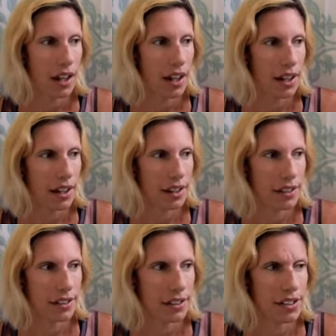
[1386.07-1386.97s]

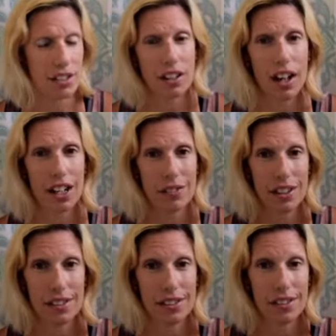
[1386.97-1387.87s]
and it still kind of
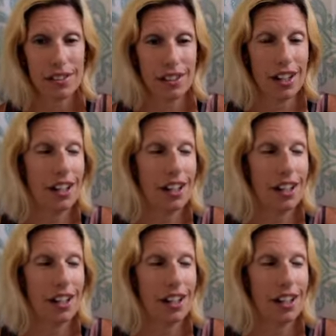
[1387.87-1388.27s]
is,